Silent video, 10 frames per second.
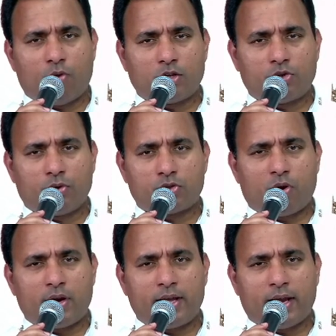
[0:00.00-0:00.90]
water was
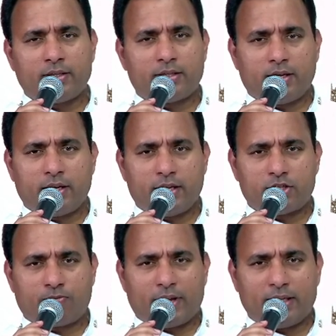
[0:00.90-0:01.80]
only until
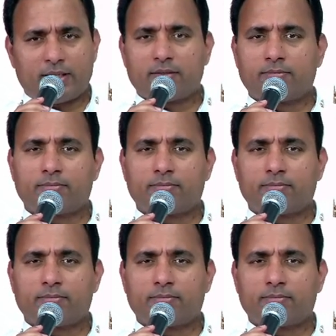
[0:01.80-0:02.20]
his feet,